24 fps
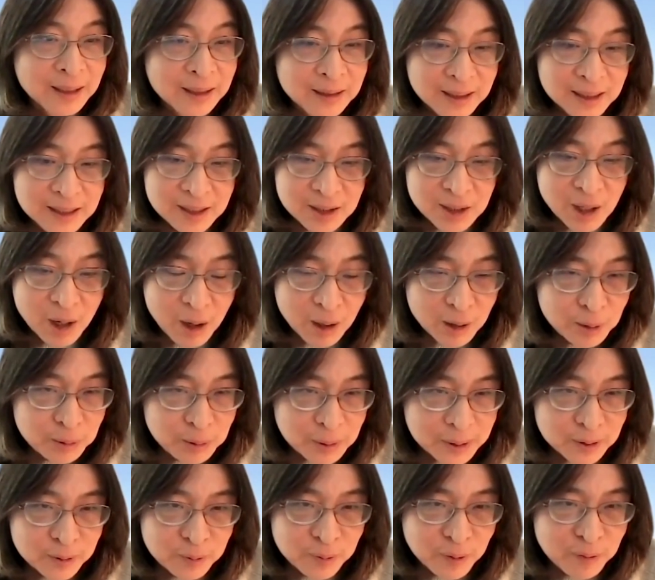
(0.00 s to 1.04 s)
this
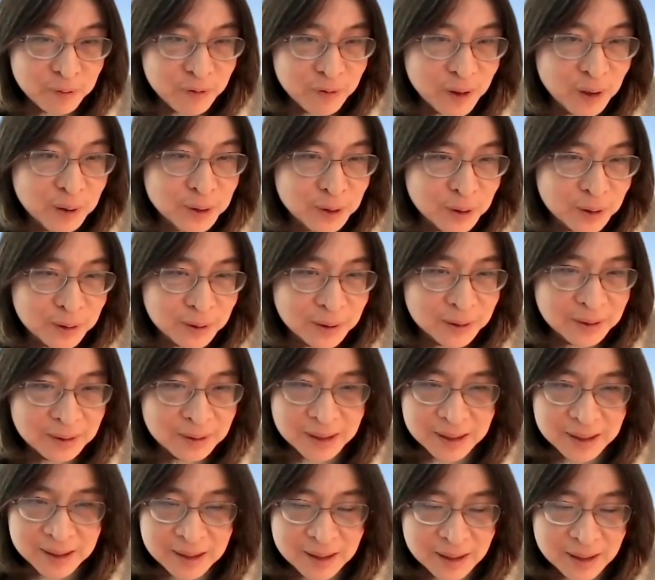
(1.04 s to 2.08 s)
tolerance for failure,
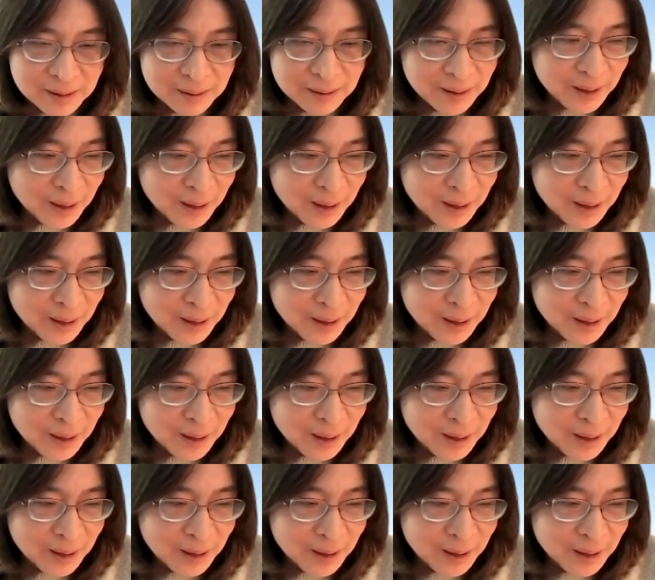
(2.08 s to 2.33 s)
this